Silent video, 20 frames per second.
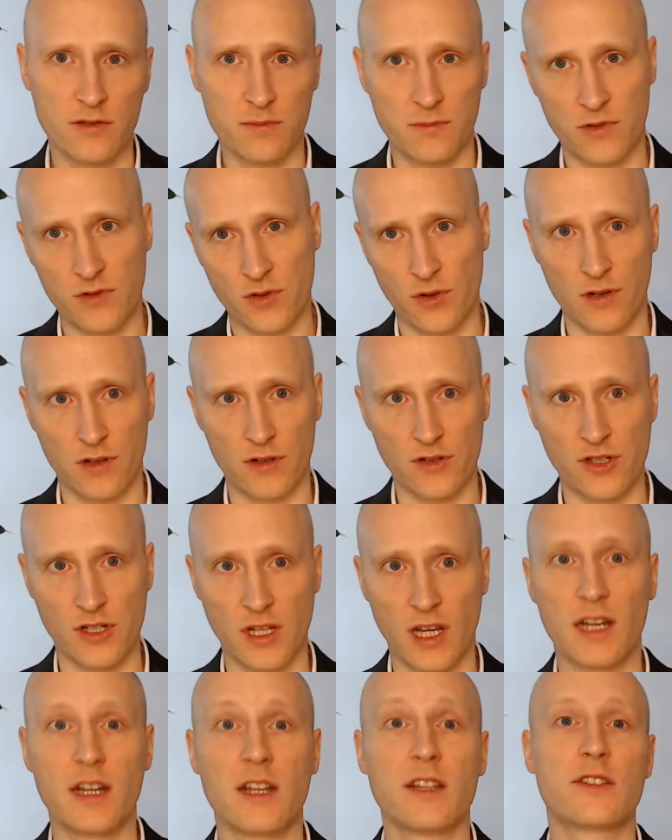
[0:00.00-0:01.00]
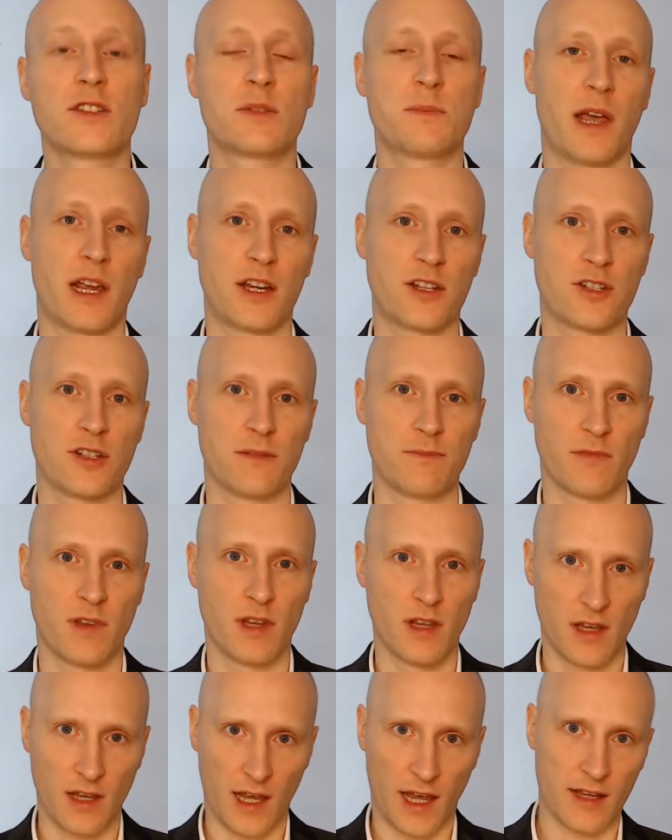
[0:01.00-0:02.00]
Metrology and Inspection,
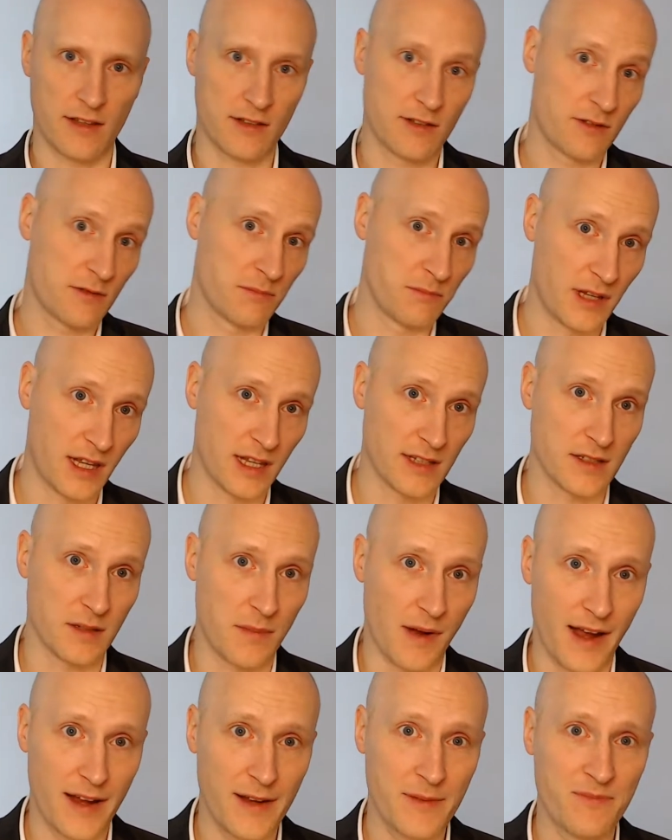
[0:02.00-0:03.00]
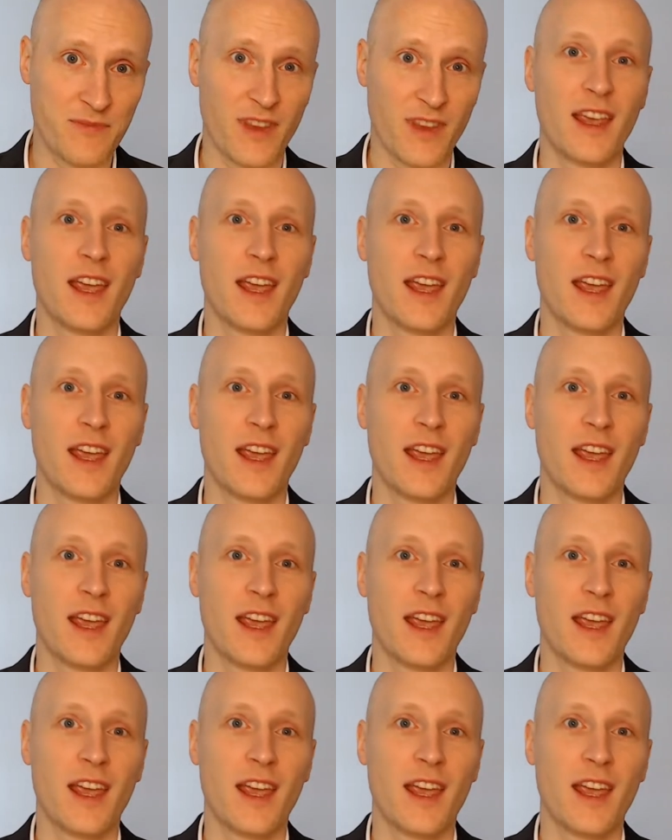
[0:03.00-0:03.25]
hence BSMI.